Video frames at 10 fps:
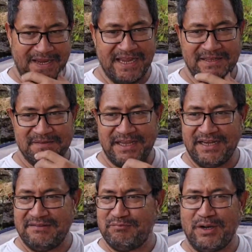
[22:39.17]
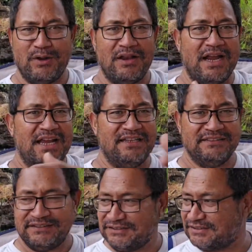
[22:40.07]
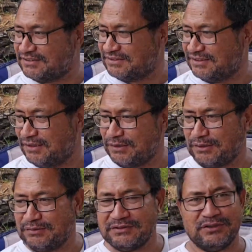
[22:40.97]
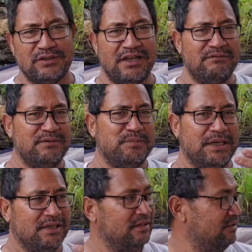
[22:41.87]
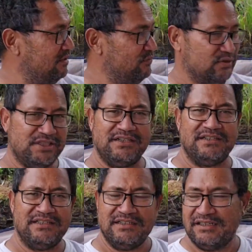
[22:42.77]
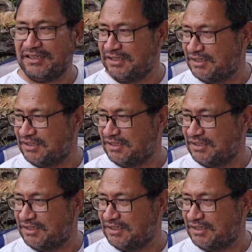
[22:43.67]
yeah, and we're all islanders. So everybody that lives here